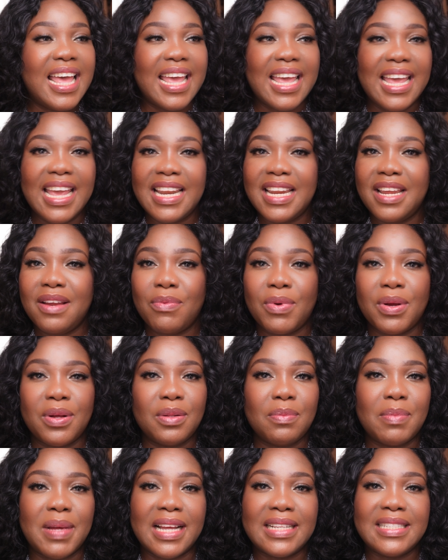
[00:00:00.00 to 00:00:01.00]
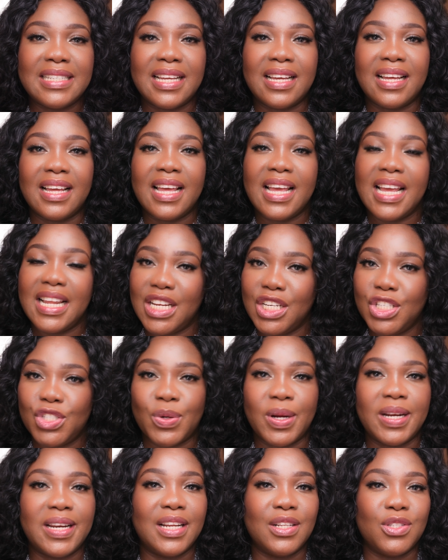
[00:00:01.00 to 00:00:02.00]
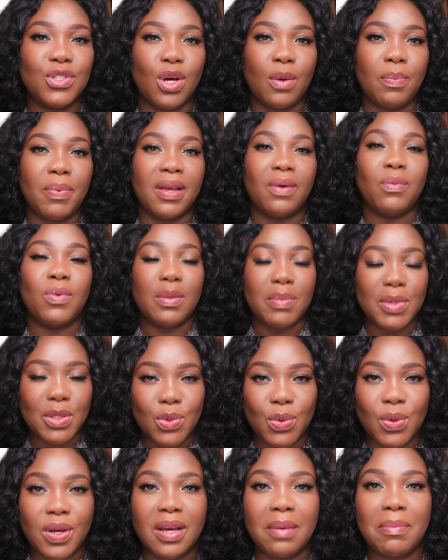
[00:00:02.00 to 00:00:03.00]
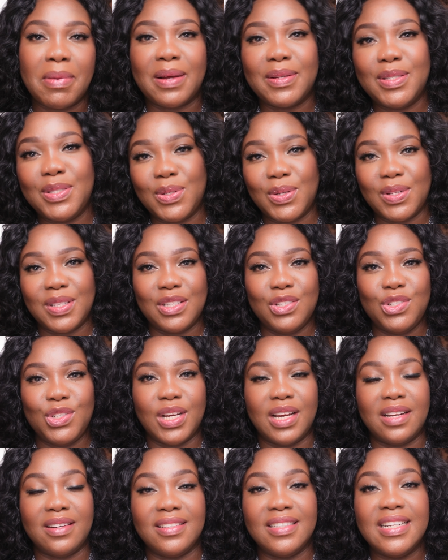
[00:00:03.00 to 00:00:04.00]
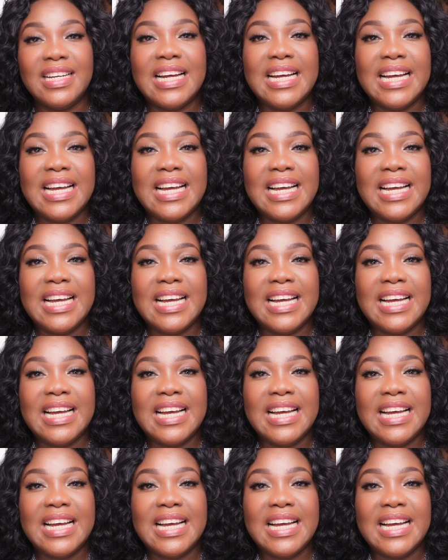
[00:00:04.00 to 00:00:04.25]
any real matter, any trending topic, we'll be talking about it on this channel.